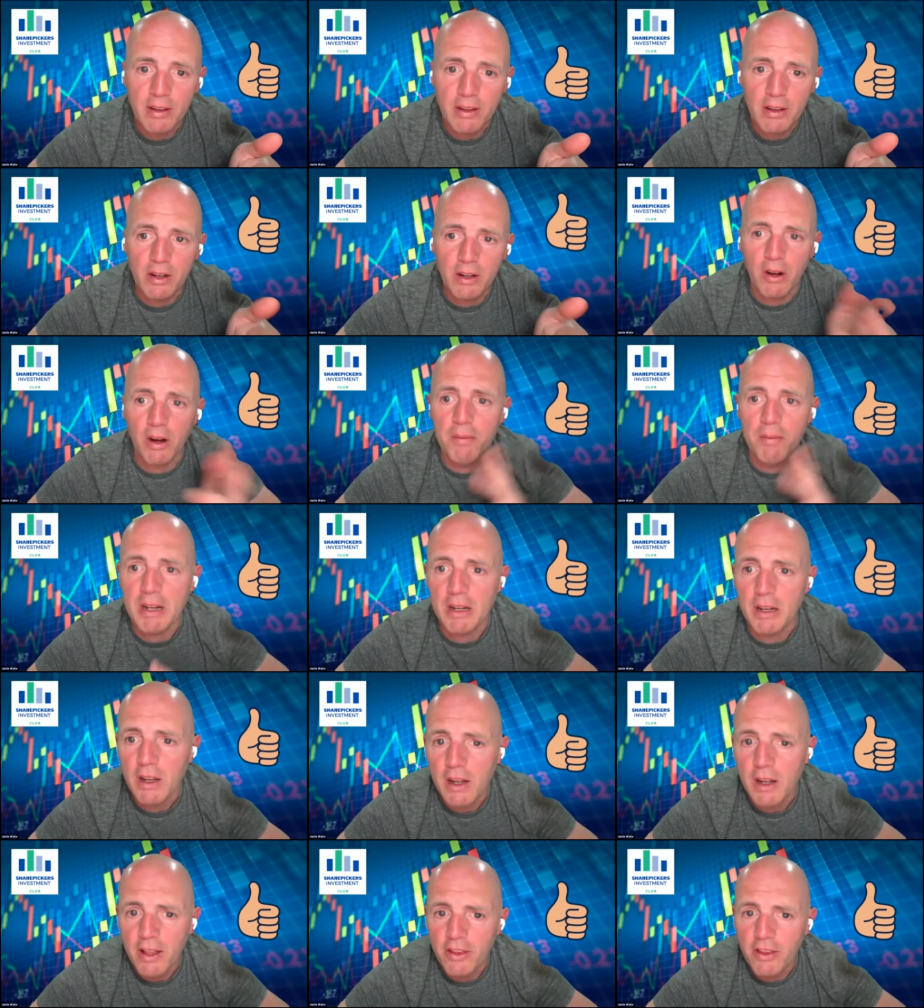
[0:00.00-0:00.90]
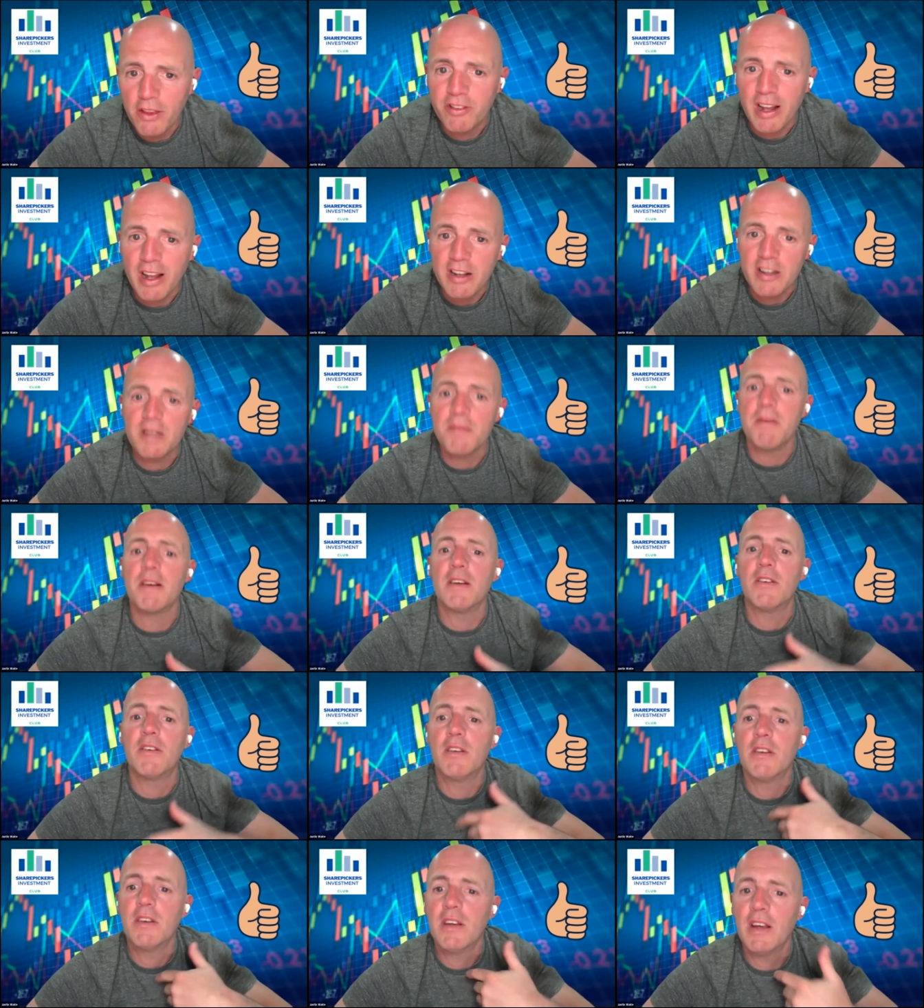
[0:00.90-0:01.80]
You know, I mean, the
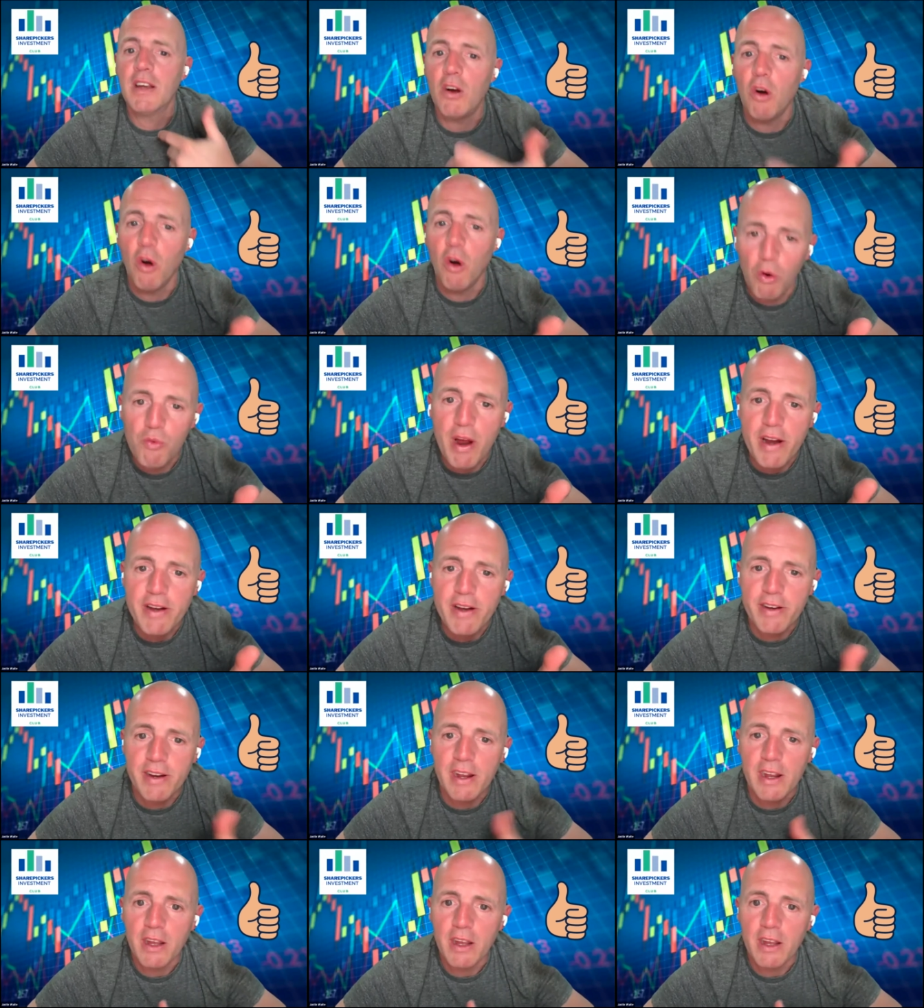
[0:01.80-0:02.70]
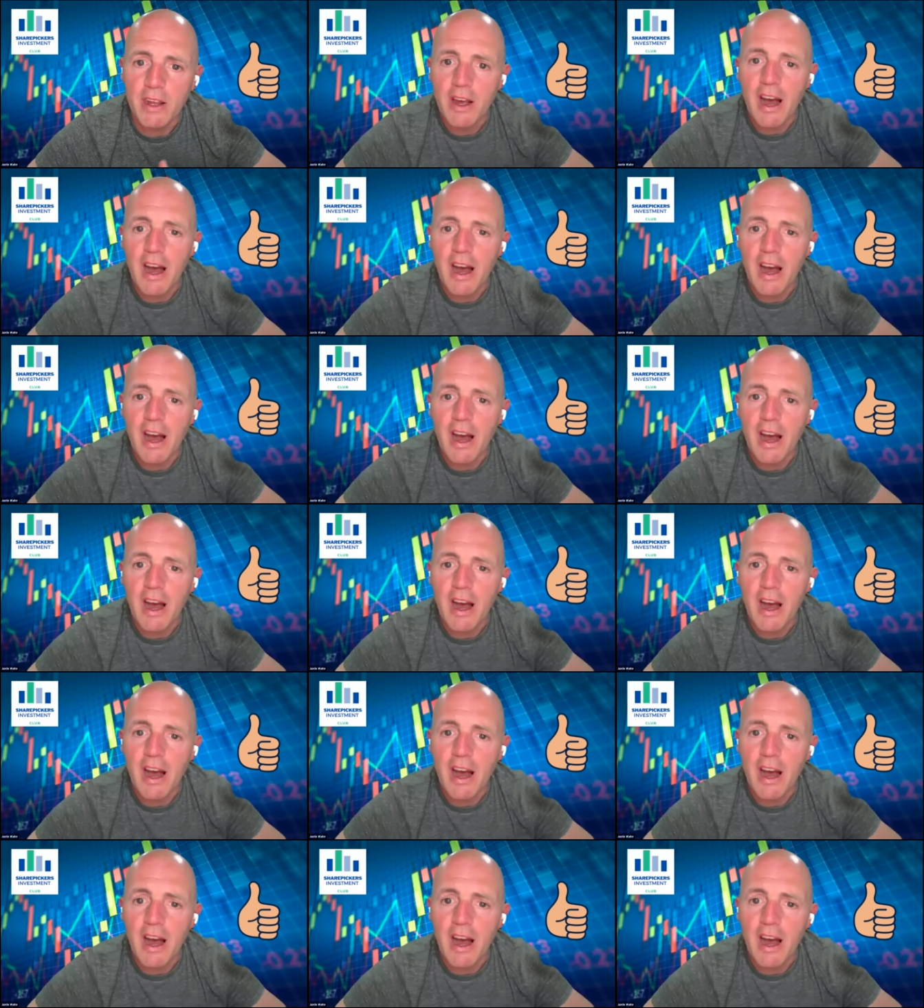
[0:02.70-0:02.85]
sentiment already.